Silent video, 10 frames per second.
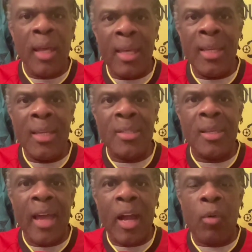is
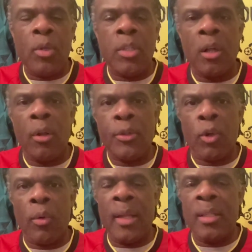a
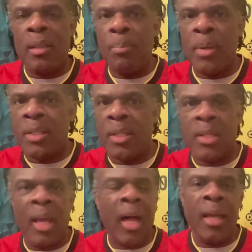results-oriented business.
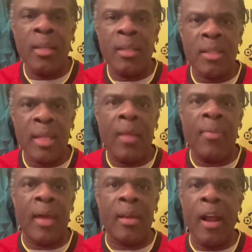I understand that.